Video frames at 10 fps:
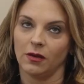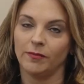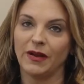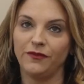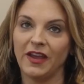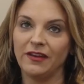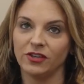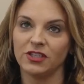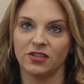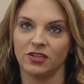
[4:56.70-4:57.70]
my
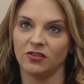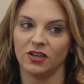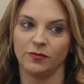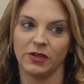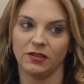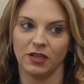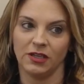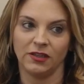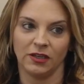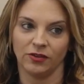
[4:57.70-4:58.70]
favorite is still going to be
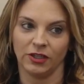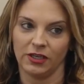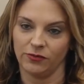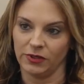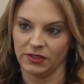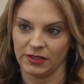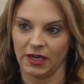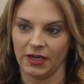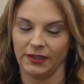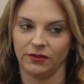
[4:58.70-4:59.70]
anything related with
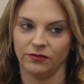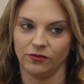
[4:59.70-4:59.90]
design,